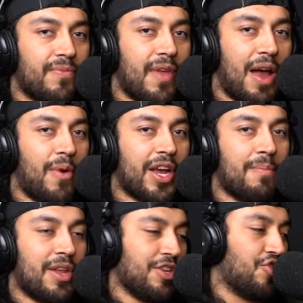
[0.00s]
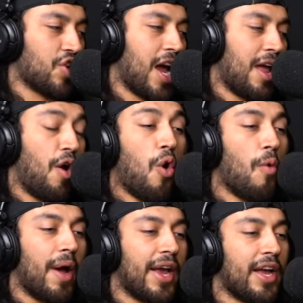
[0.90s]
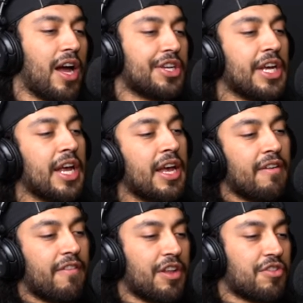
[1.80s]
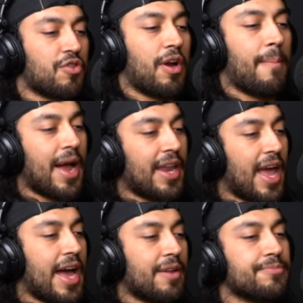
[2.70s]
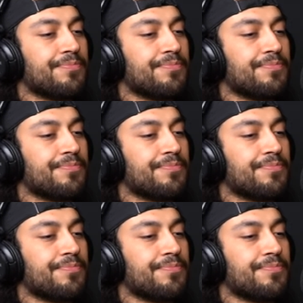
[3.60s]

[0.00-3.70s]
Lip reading: I recommend you try it. Oh my gosh. Funny story. My dad,